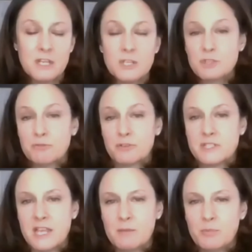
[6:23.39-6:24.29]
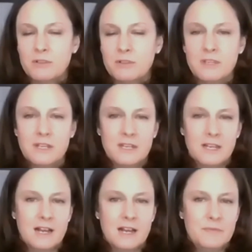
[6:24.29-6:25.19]
So for example,
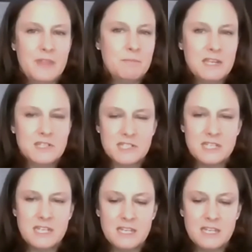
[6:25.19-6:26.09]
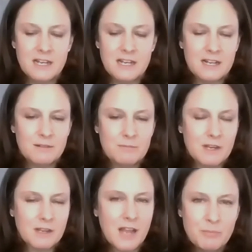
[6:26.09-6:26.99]
they may see a
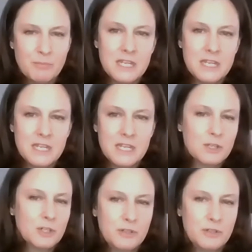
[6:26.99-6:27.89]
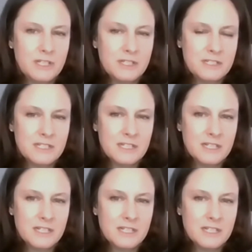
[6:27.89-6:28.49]
company included